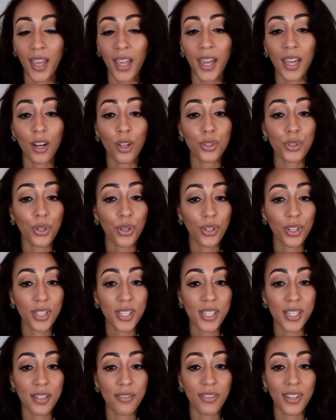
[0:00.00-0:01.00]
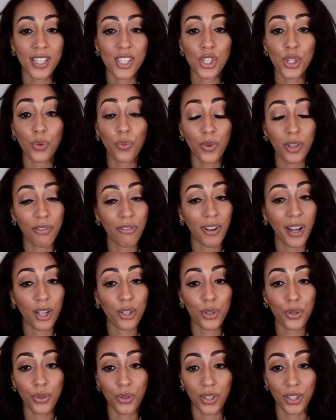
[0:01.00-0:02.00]
An alternative is to refile
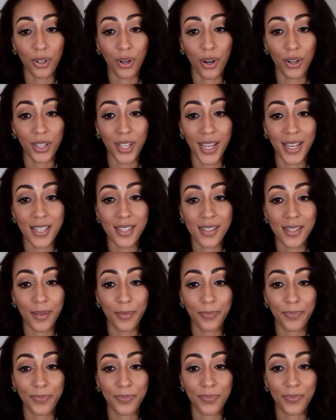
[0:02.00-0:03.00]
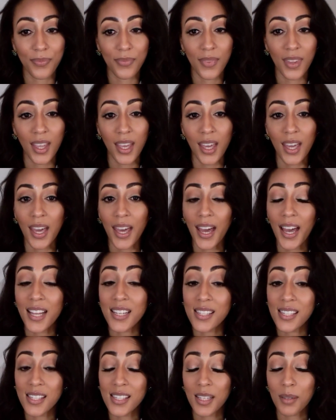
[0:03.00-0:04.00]
your green card case.
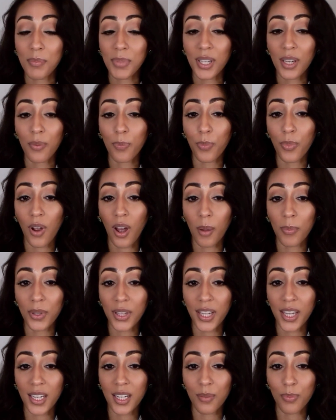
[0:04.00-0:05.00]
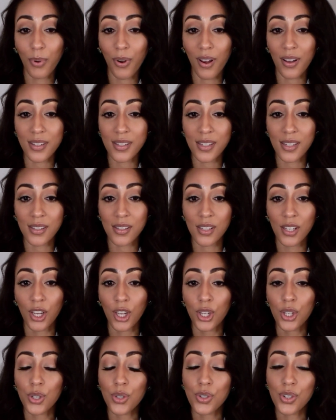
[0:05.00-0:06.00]
As this can be a complicated process,
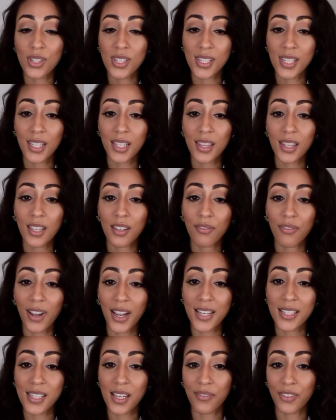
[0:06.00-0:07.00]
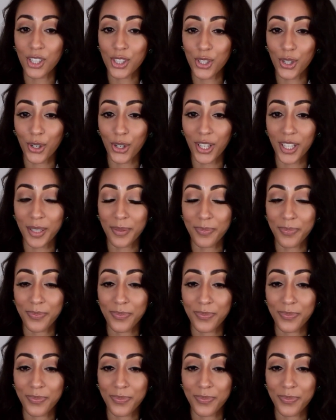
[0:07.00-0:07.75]
you should seek the advice of an attorney.